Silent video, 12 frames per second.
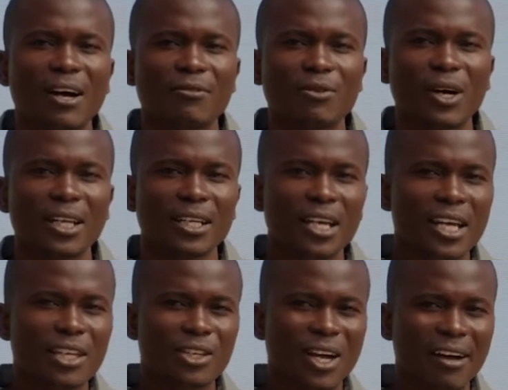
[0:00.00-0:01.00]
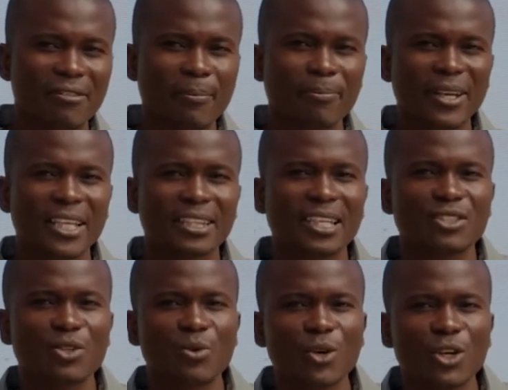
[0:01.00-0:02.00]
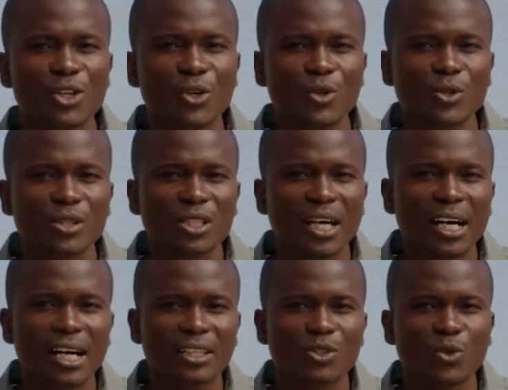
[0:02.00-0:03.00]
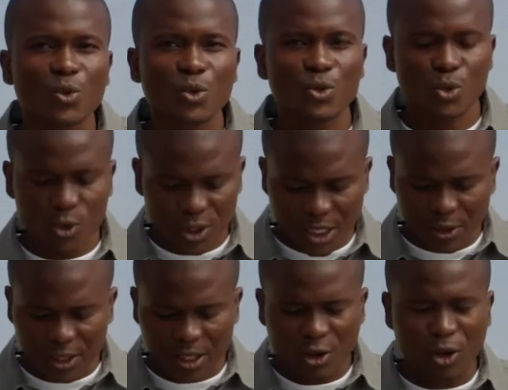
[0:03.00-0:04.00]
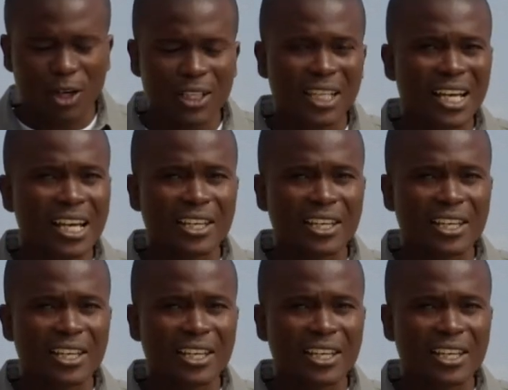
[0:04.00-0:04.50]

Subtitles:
you have one, you have a plate that you will use to shell the corn.